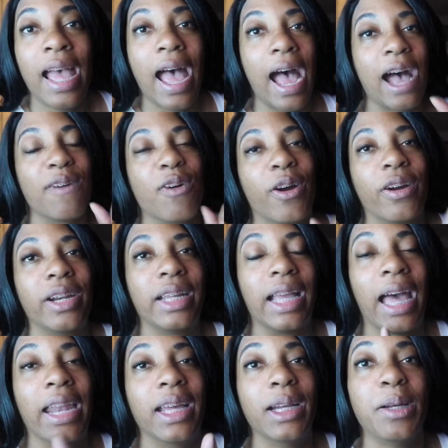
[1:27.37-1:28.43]
I've already
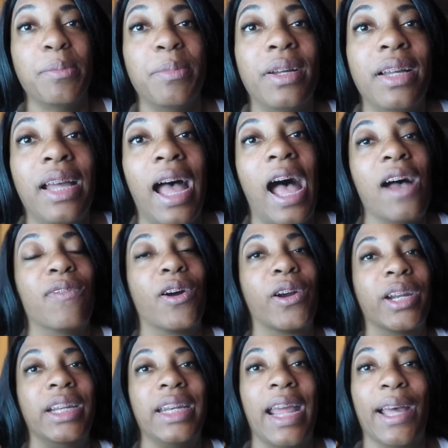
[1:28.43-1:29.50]
got up. I've
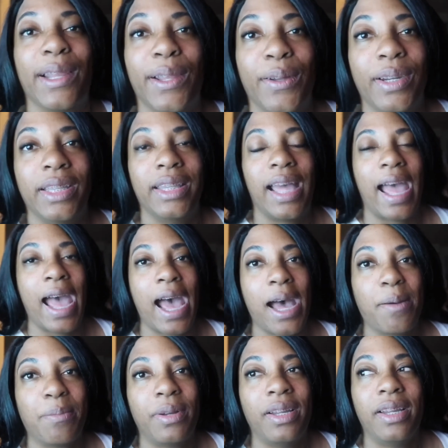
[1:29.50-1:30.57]
already downloaded the
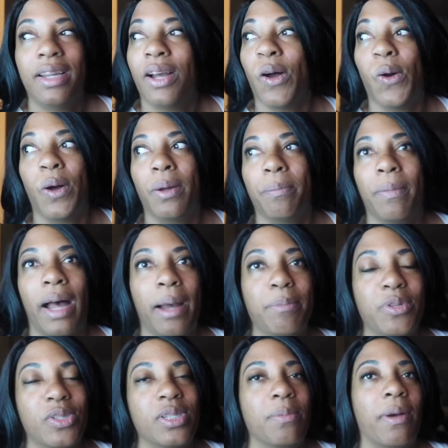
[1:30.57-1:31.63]
app. On um, I'm
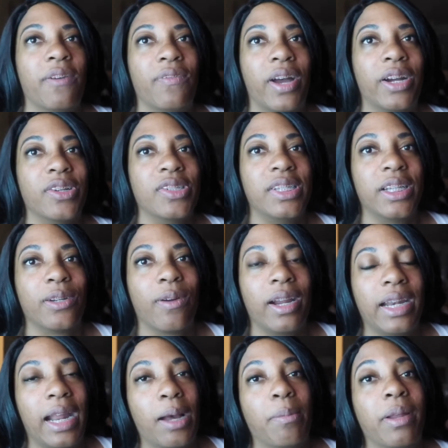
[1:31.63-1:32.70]
using my Fire Stick
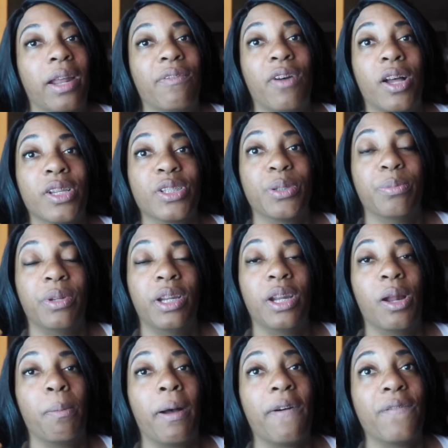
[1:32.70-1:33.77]
right now, but I've also put it
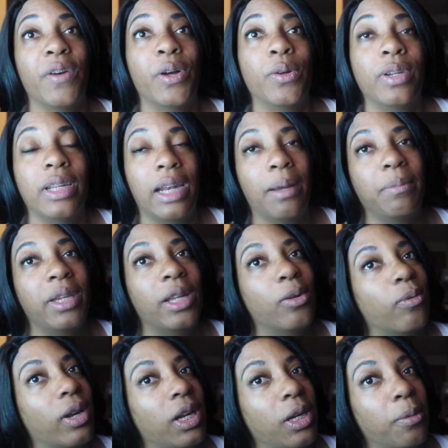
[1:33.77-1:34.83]
on my phone and I'm getting
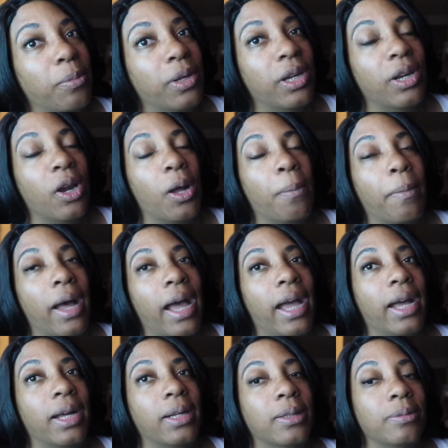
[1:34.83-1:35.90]
ready to put it on my
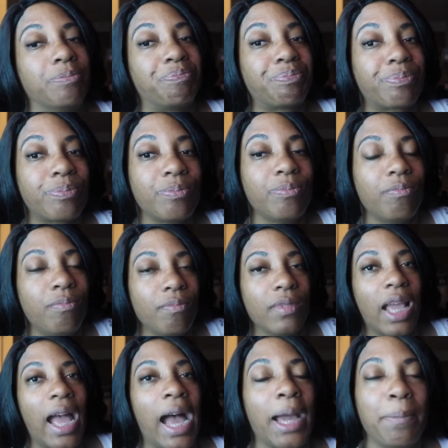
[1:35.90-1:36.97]
um,
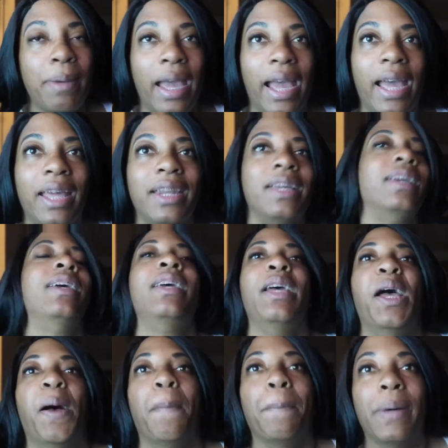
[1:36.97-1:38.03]
iPad.
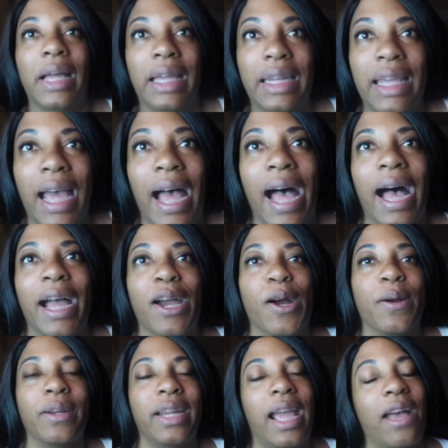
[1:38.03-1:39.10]
But I
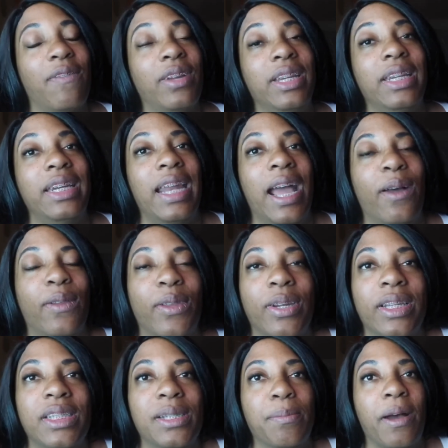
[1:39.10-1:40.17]
already have it
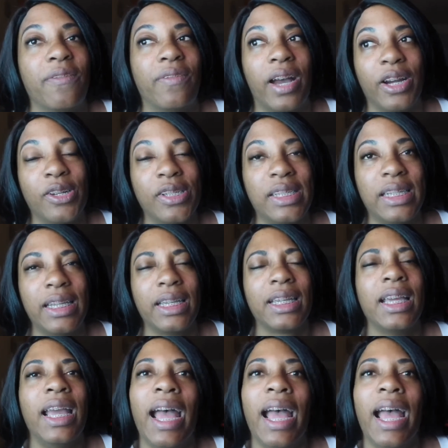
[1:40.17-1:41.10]
downloaded to my Fire Stick.